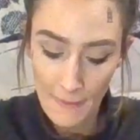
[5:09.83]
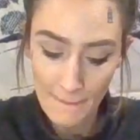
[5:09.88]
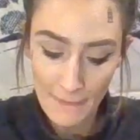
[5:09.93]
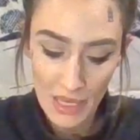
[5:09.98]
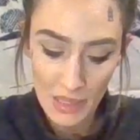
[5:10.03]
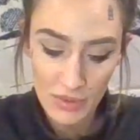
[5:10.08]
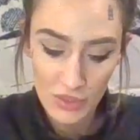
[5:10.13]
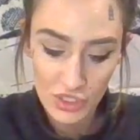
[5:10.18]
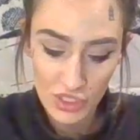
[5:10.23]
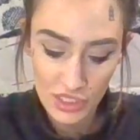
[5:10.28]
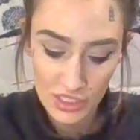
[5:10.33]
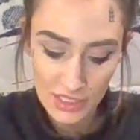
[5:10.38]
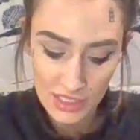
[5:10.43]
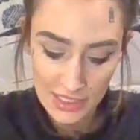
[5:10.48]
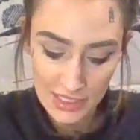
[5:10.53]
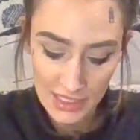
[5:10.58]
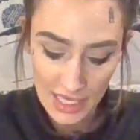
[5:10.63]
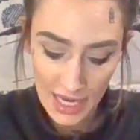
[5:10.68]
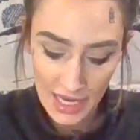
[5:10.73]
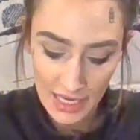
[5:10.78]
maybe she's
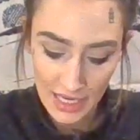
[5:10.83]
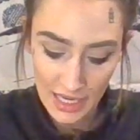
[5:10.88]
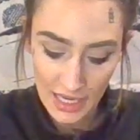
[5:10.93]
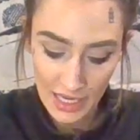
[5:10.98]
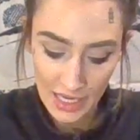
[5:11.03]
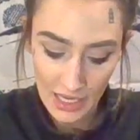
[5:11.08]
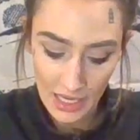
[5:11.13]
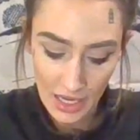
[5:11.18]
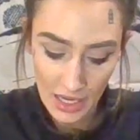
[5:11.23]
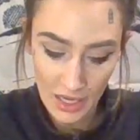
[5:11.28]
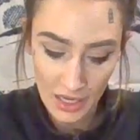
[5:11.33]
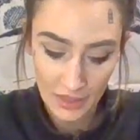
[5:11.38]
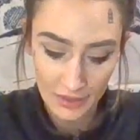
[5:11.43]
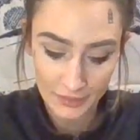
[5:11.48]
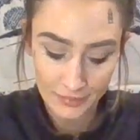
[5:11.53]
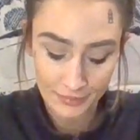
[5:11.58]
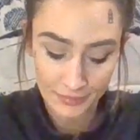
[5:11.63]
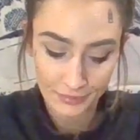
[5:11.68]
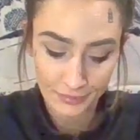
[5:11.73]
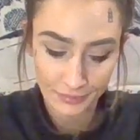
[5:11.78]
deciding
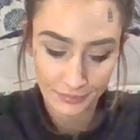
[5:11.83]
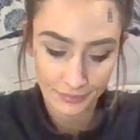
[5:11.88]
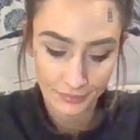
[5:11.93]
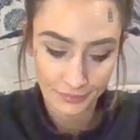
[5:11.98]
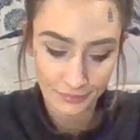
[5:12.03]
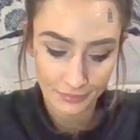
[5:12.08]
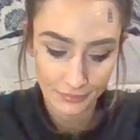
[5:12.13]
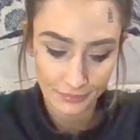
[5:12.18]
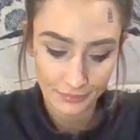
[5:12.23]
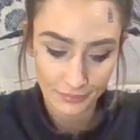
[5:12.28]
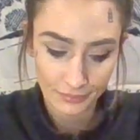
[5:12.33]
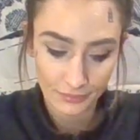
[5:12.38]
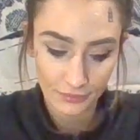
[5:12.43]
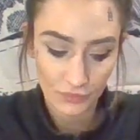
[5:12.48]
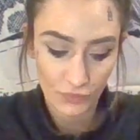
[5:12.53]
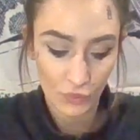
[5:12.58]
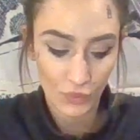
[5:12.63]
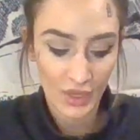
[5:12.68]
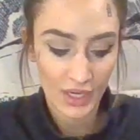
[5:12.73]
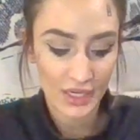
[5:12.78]
um,
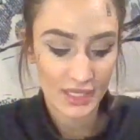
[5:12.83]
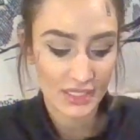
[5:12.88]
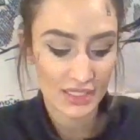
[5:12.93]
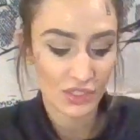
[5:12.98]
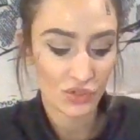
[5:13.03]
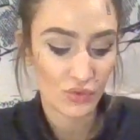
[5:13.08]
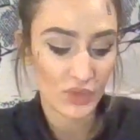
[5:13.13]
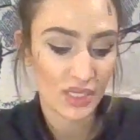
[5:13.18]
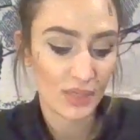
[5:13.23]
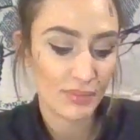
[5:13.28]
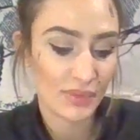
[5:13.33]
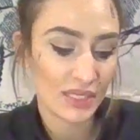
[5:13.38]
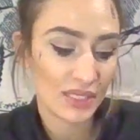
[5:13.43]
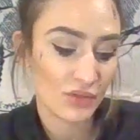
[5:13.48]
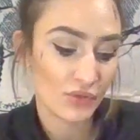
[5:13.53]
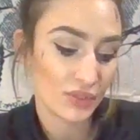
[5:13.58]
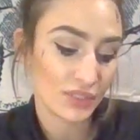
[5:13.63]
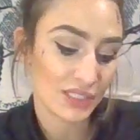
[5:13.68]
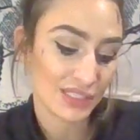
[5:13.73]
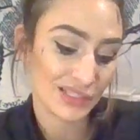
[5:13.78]
Whereas the Queen of
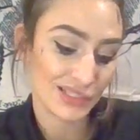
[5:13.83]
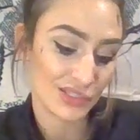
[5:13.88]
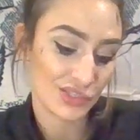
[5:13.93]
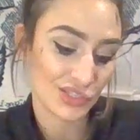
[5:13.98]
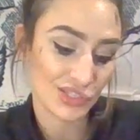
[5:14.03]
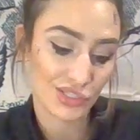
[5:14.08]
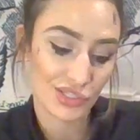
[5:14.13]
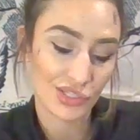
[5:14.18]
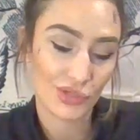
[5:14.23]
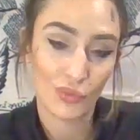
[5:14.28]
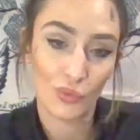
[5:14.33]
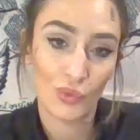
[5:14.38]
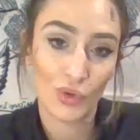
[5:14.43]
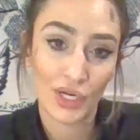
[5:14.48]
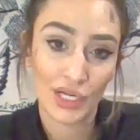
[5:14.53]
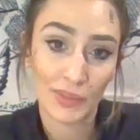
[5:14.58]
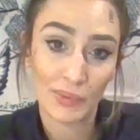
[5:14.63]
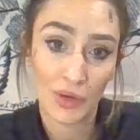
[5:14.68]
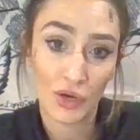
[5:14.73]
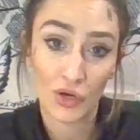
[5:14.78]
Pentacles is just
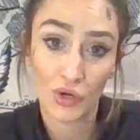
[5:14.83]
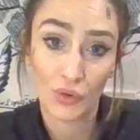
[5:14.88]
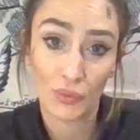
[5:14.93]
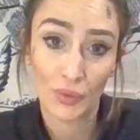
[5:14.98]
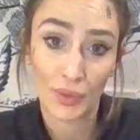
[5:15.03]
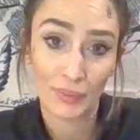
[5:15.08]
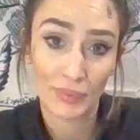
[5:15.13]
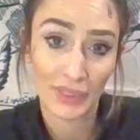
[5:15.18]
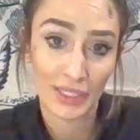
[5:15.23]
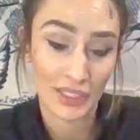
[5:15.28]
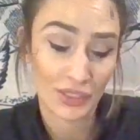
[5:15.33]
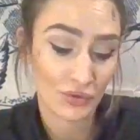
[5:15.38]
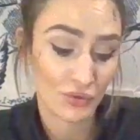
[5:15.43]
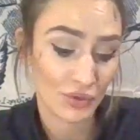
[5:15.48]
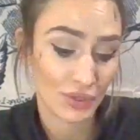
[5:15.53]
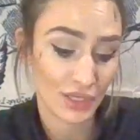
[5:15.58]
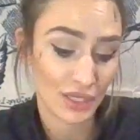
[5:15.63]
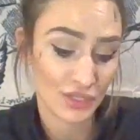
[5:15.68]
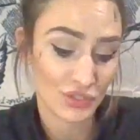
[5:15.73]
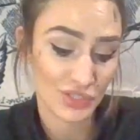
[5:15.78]
worried about her one pentacle
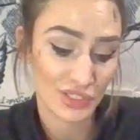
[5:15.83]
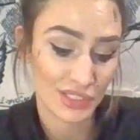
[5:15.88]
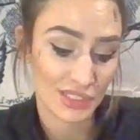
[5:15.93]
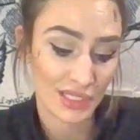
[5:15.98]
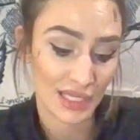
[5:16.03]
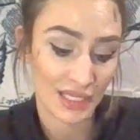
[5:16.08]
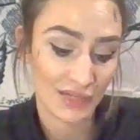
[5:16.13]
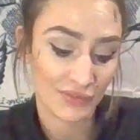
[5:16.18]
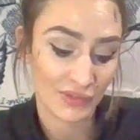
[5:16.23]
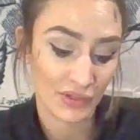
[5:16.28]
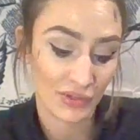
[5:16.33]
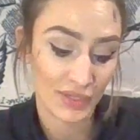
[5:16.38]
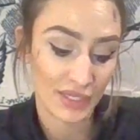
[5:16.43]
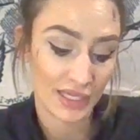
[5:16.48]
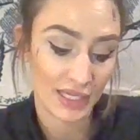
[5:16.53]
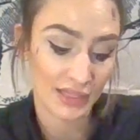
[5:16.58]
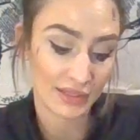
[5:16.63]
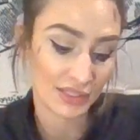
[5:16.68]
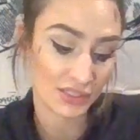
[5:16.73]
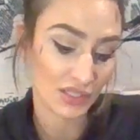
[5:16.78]
and she's not even
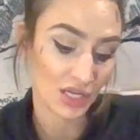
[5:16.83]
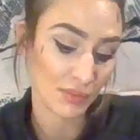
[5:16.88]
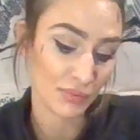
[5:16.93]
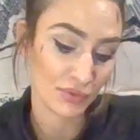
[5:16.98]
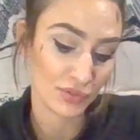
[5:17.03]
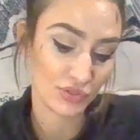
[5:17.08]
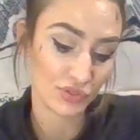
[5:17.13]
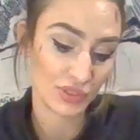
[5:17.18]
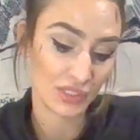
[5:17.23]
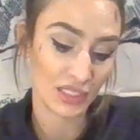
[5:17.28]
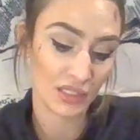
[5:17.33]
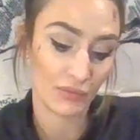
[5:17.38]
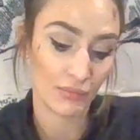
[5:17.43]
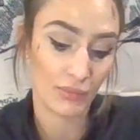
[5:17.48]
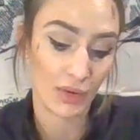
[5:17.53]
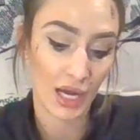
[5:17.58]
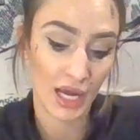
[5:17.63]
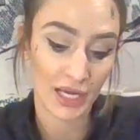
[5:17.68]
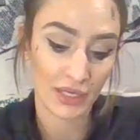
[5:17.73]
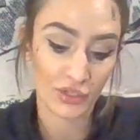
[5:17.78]
looking at this opportunity
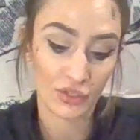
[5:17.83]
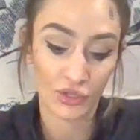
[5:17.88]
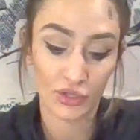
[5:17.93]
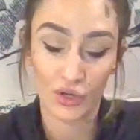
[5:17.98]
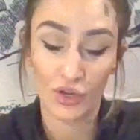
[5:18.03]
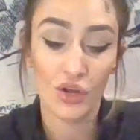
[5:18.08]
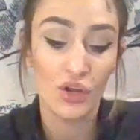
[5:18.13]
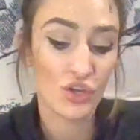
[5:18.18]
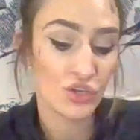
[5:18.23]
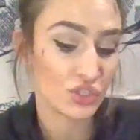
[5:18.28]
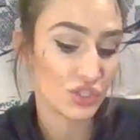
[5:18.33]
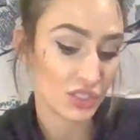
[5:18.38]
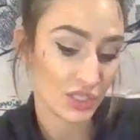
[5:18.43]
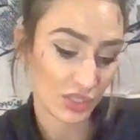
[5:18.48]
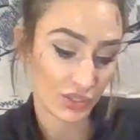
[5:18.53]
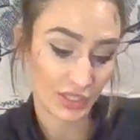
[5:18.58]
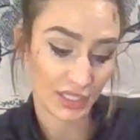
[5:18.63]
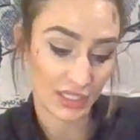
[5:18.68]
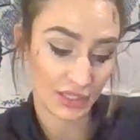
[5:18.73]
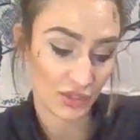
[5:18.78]
behind her. She's not
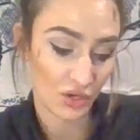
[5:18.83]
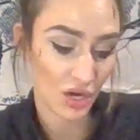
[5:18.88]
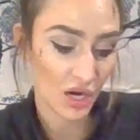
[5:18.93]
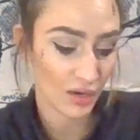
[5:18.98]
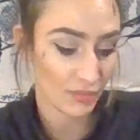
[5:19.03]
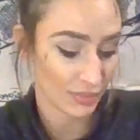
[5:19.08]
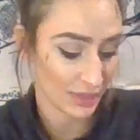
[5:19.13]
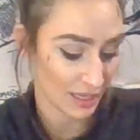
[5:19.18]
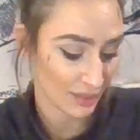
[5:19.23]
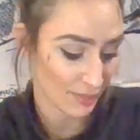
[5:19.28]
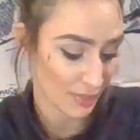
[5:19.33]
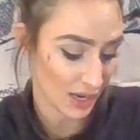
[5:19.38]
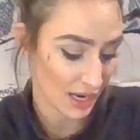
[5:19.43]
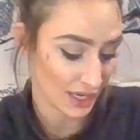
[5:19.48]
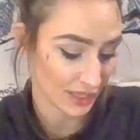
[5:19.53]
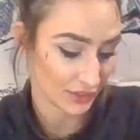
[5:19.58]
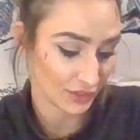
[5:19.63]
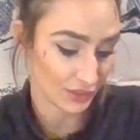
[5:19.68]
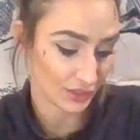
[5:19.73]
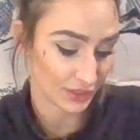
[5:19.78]
looking at the heartbreak
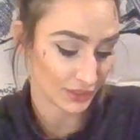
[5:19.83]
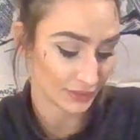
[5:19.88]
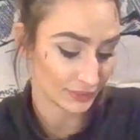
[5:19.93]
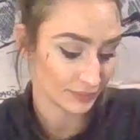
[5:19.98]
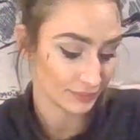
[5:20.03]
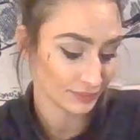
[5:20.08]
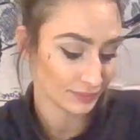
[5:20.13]
behind her.